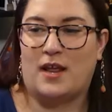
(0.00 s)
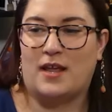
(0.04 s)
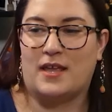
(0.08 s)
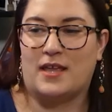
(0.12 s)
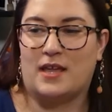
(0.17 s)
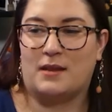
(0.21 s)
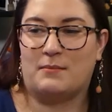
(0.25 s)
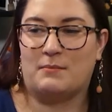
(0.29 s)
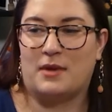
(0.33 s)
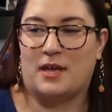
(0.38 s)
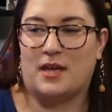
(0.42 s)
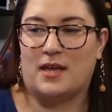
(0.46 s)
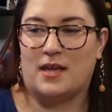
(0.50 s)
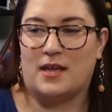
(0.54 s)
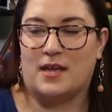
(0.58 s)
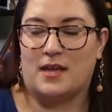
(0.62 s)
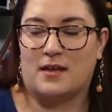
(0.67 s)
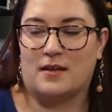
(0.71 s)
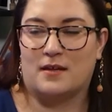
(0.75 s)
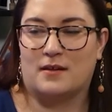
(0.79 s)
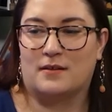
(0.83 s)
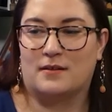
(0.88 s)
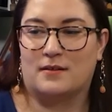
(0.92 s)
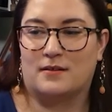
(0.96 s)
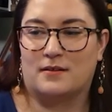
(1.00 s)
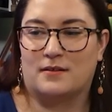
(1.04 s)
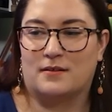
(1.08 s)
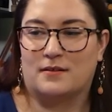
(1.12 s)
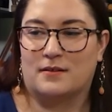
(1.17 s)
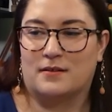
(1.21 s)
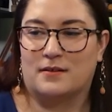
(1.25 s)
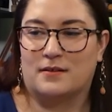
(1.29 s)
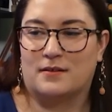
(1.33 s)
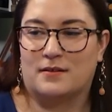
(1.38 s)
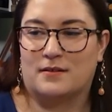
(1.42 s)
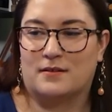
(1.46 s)
I get my
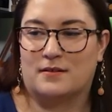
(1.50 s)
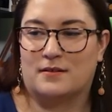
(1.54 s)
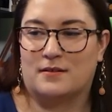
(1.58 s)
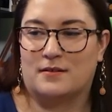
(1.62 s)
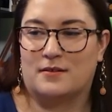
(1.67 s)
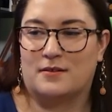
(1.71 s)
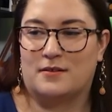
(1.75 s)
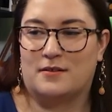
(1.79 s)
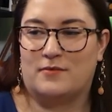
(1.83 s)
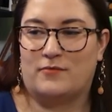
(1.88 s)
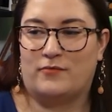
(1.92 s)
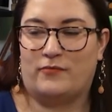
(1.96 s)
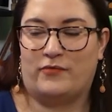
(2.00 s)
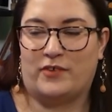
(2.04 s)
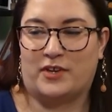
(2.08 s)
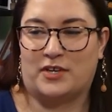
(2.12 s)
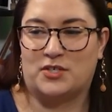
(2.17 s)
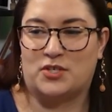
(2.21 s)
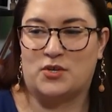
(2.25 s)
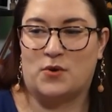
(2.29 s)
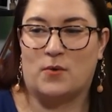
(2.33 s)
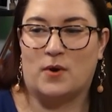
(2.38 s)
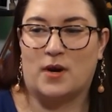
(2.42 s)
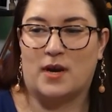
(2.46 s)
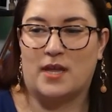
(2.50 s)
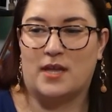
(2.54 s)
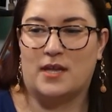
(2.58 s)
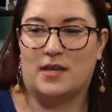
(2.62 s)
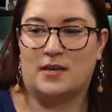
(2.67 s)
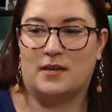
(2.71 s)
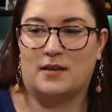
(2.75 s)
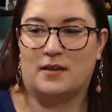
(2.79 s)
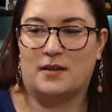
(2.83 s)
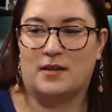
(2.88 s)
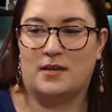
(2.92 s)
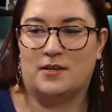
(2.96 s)

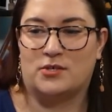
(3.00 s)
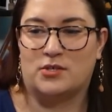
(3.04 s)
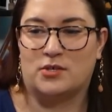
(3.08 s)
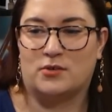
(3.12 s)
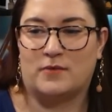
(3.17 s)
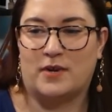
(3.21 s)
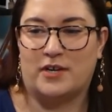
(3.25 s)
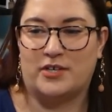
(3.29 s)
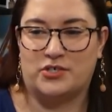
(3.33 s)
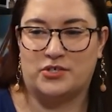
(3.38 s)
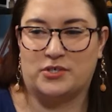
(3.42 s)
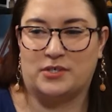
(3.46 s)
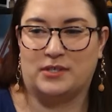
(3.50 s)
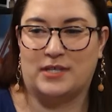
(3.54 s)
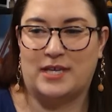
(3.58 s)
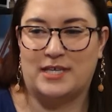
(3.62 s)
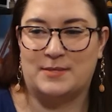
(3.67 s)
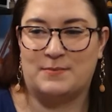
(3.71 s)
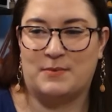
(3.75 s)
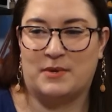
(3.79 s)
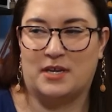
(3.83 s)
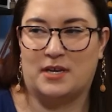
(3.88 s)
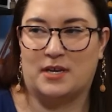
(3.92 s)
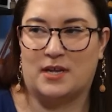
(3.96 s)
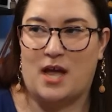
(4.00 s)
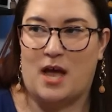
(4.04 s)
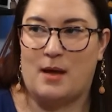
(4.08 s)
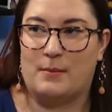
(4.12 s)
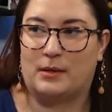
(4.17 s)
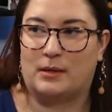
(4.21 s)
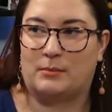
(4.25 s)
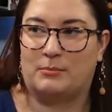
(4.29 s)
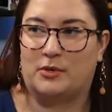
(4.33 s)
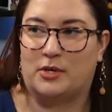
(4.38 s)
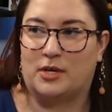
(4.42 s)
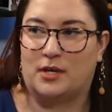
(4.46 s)
Victorian interracial lesbian
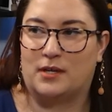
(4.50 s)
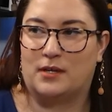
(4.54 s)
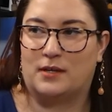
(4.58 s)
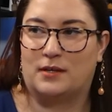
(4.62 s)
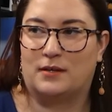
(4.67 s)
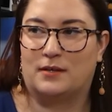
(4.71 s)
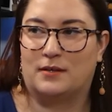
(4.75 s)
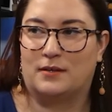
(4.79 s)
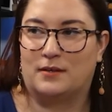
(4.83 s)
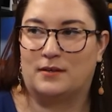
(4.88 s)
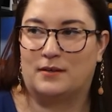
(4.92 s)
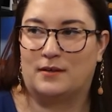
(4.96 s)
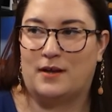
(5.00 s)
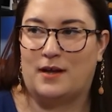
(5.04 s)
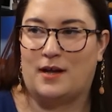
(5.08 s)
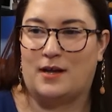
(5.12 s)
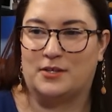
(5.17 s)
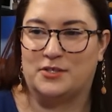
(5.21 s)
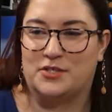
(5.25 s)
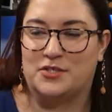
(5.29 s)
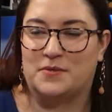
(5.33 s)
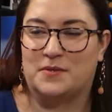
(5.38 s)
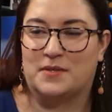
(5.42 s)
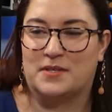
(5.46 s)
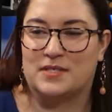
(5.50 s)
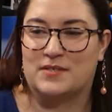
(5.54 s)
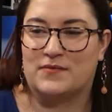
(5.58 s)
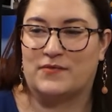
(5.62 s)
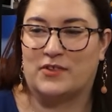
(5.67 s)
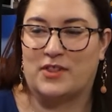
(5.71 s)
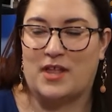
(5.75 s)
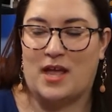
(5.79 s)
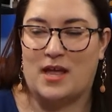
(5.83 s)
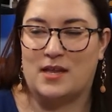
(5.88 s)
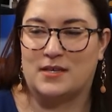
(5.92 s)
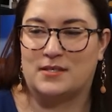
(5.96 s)
comic book, I'll do this for
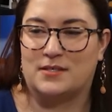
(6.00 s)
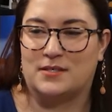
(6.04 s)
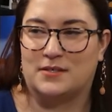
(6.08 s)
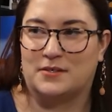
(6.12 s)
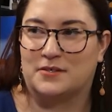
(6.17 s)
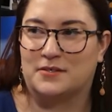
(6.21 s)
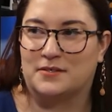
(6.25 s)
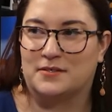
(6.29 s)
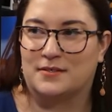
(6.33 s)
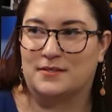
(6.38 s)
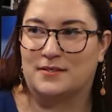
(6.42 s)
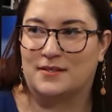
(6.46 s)
that too.